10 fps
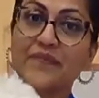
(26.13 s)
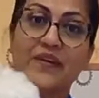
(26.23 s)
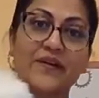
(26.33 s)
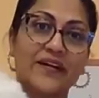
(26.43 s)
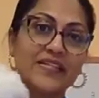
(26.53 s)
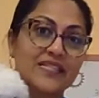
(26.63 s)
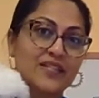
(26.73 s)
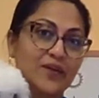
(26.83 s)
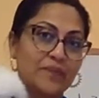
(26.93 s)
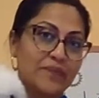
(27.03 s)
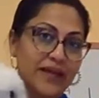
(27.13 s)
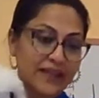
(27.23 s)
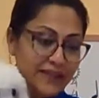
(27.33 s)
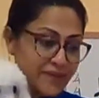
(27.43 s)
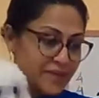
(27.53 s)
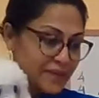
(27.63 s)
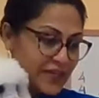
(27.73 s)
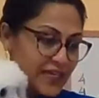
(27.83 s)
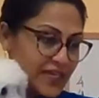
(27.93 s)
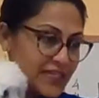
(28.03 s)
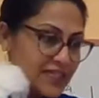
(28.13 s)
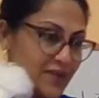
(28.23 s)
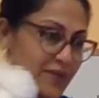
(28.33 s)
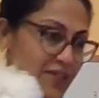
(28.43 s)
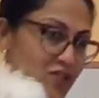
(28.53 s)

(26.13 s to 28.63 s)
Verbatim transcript: All right, so Belle is going